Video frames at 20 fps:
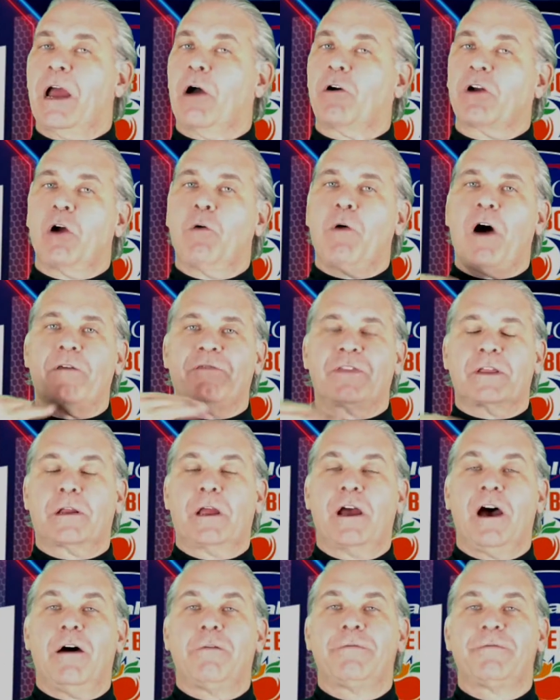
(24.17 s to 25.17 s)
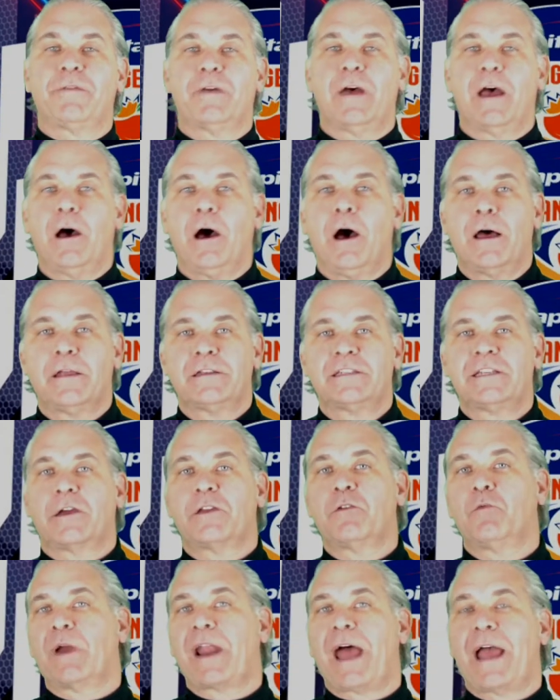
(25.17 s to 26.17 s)
I'll go off the cuff, tell
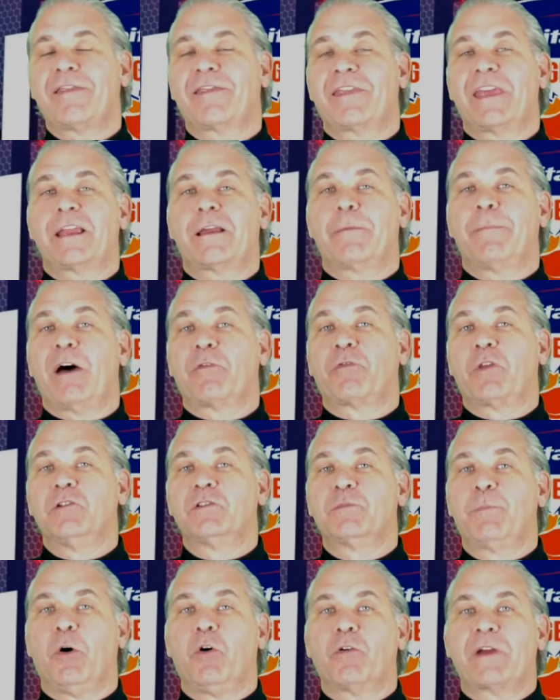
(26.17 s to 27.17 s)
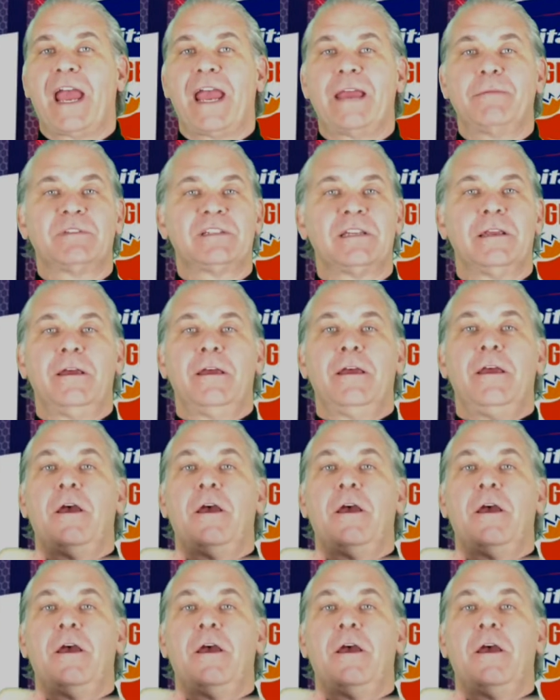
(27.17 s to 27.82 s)
you what I think about those bowl games.